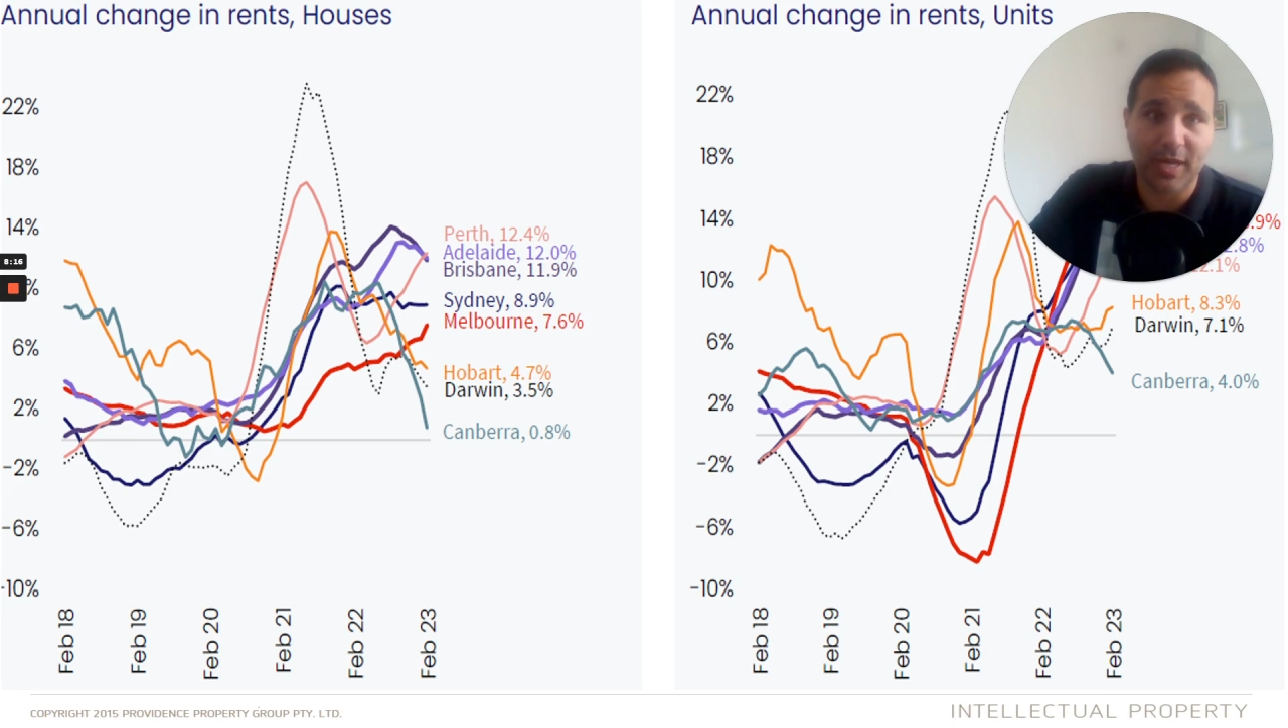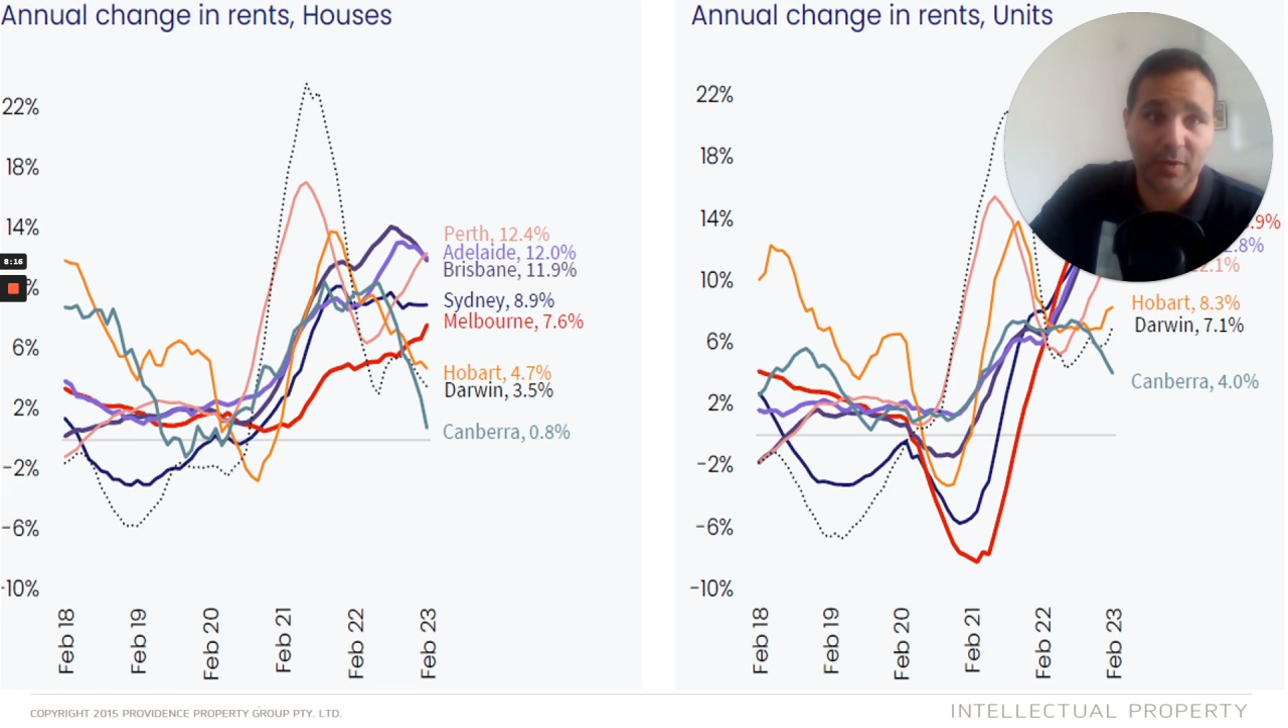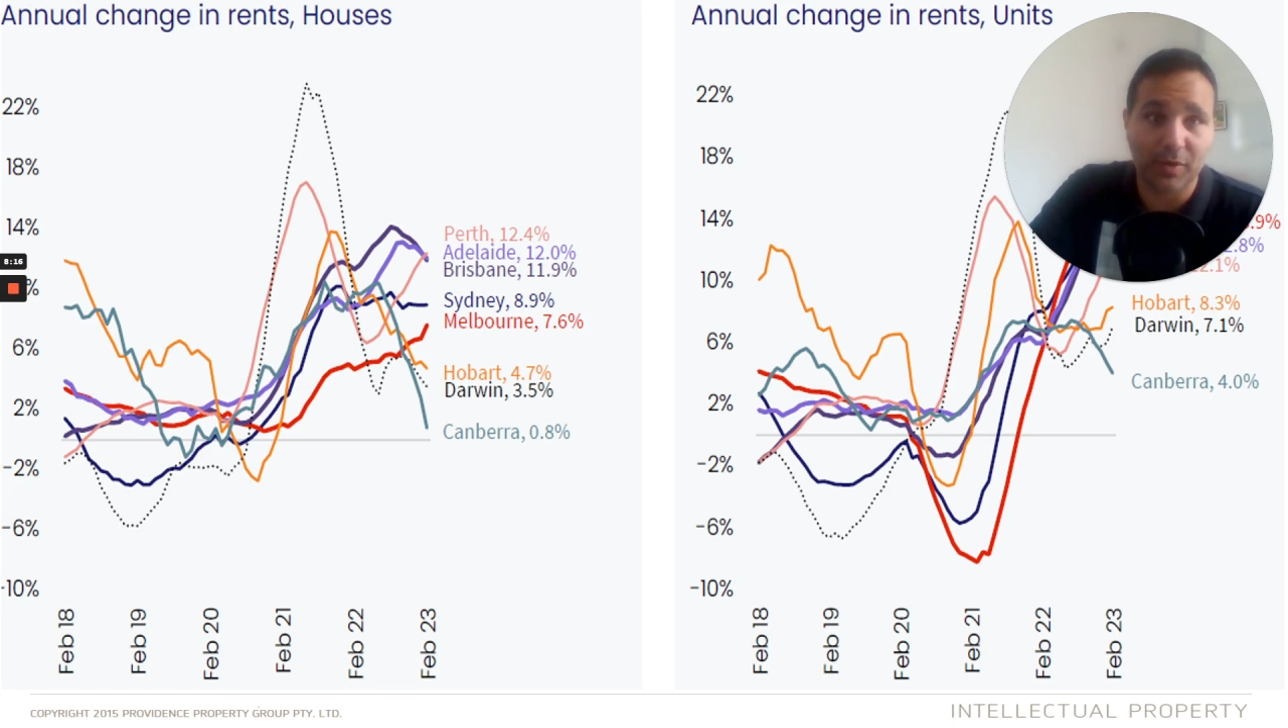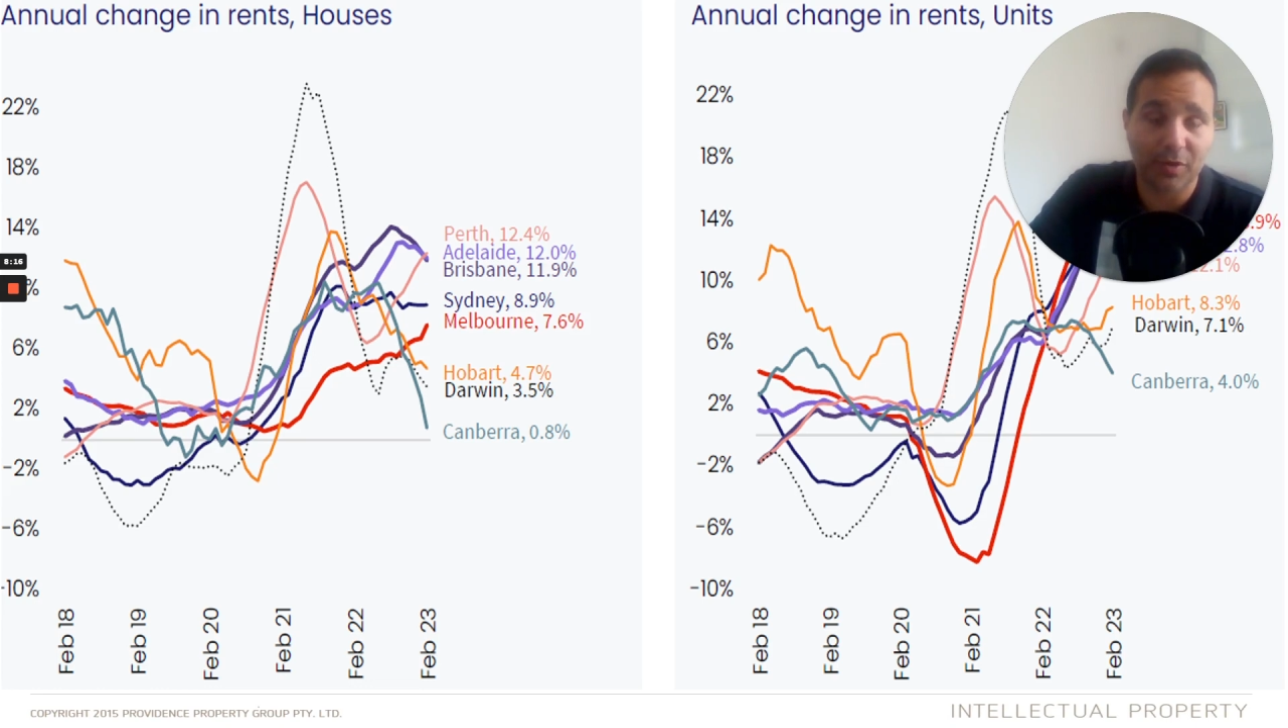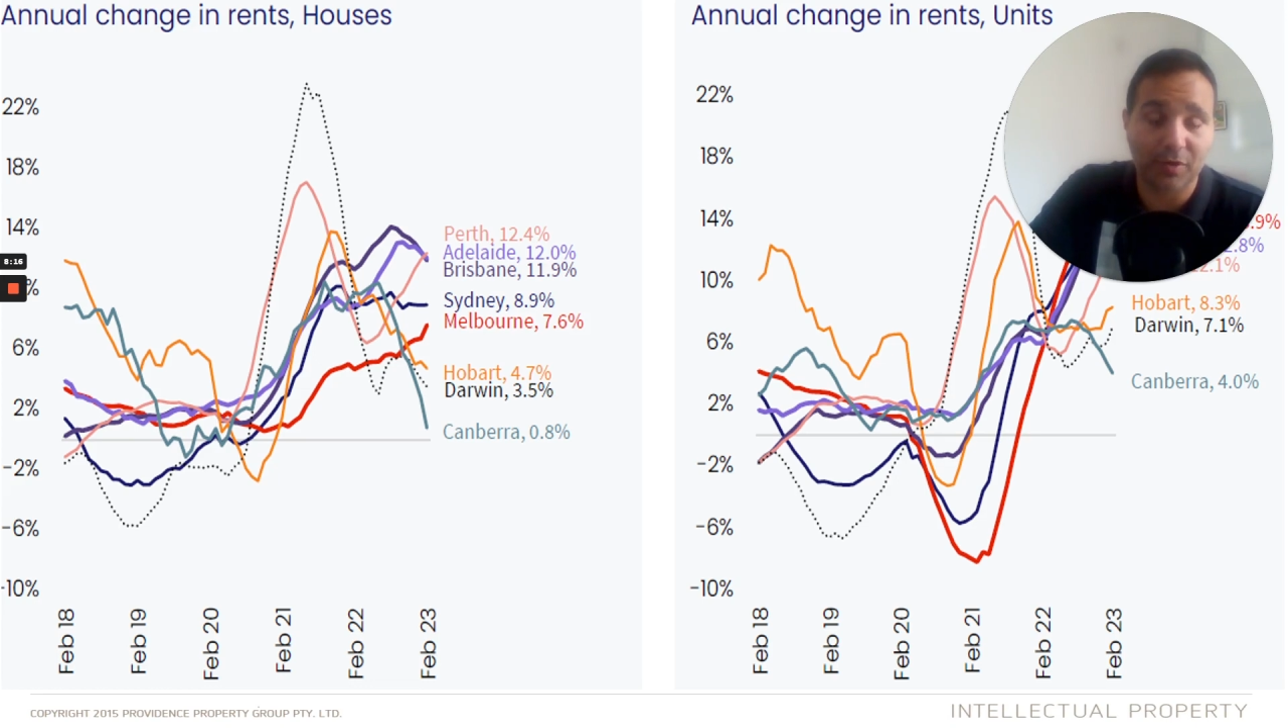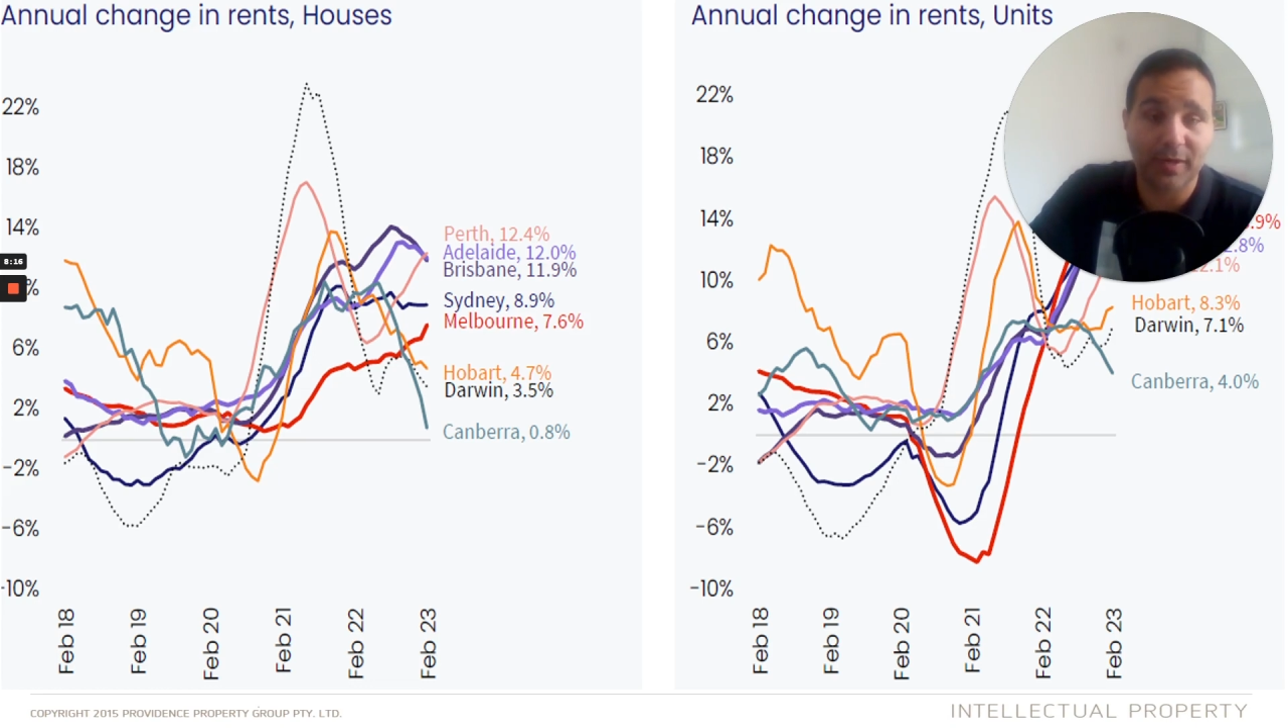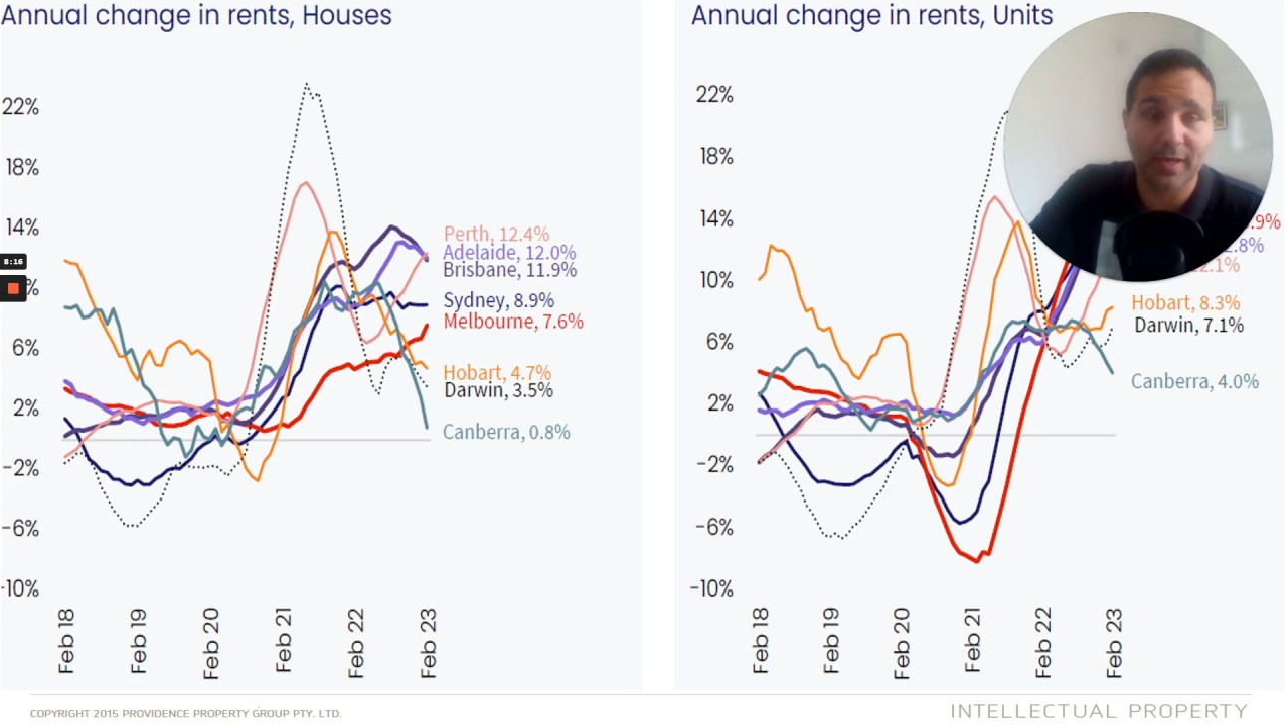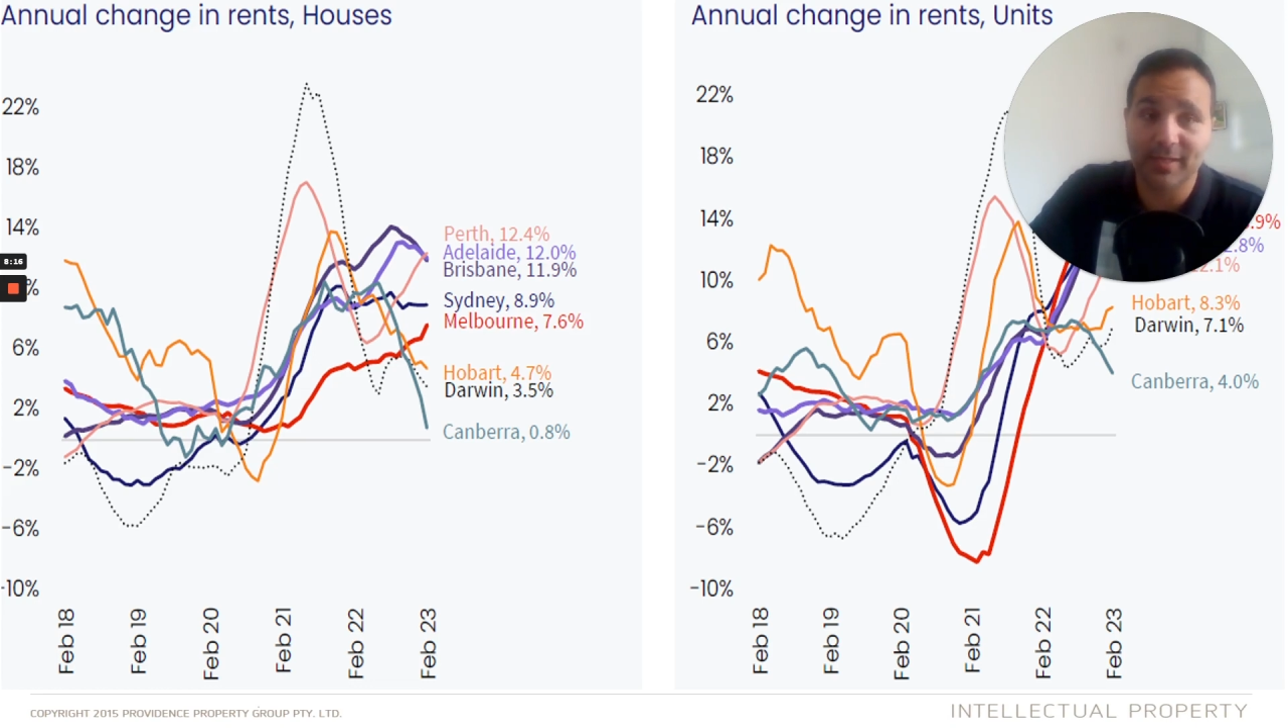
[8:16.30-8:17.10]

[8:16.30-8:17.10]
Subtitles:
now occurring,